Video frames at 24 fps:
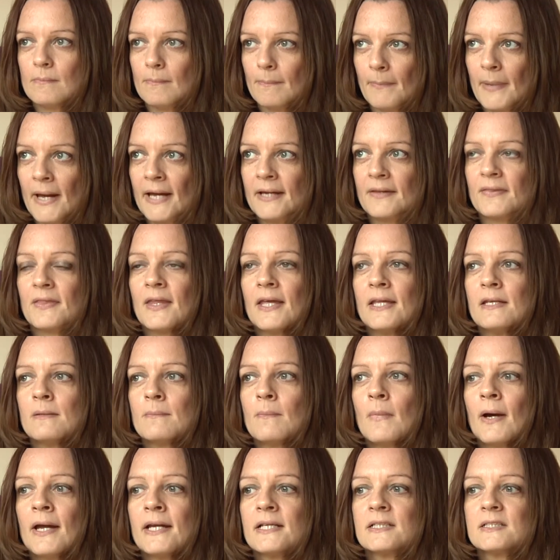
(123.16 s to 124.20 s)
back then
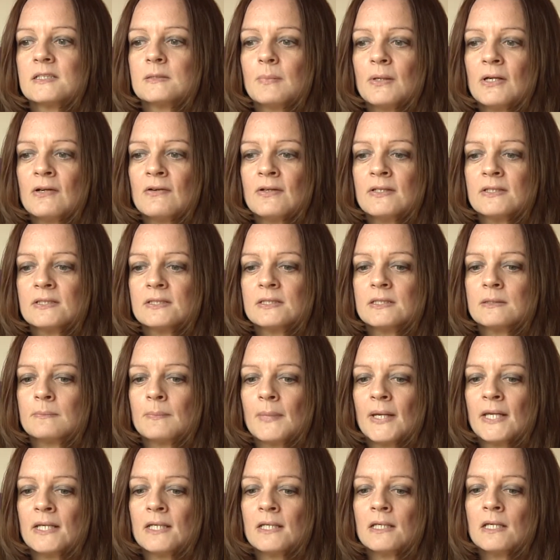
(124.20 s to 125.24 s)
my experience had
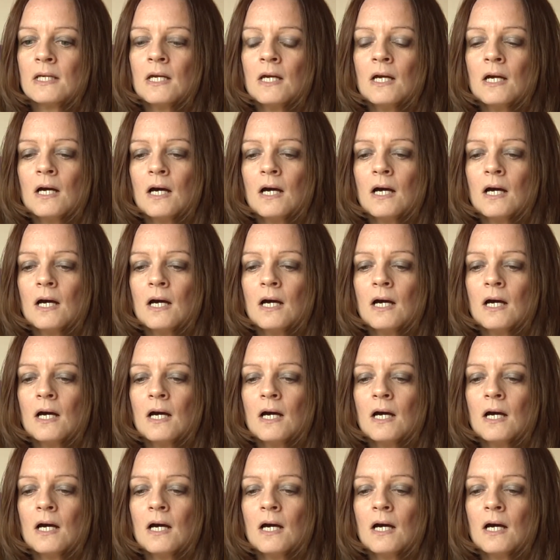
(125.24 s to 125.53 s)
been,